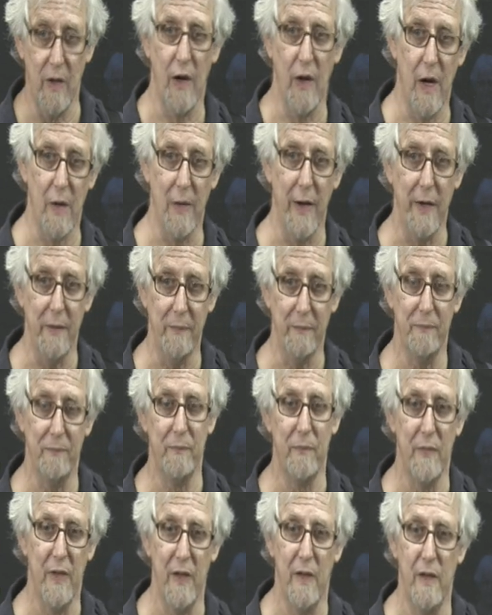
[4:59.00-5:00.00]
All right.
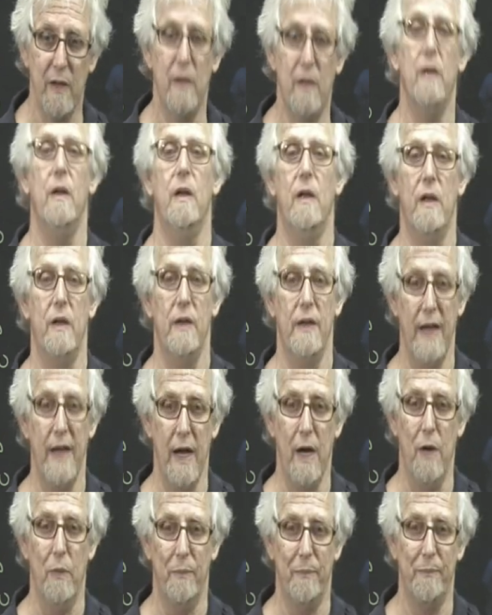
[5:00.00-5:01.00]

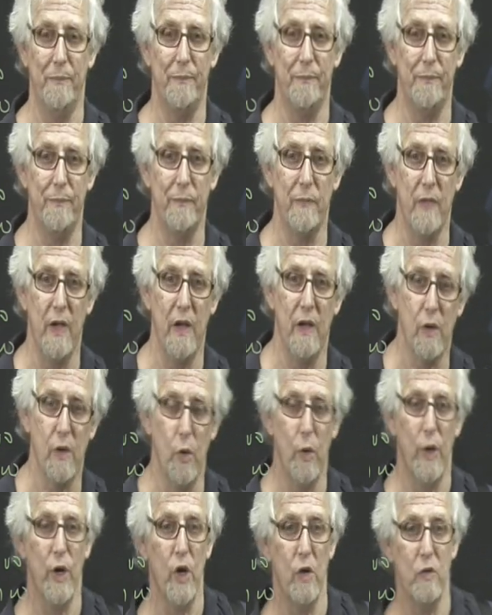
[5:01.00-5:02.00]
Now,
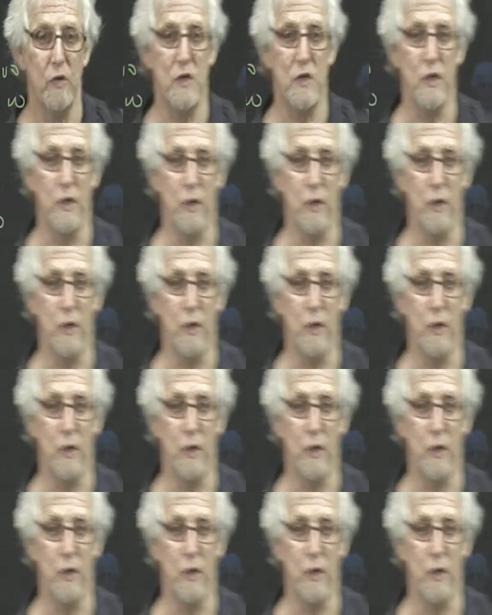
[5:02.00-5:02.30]
going over to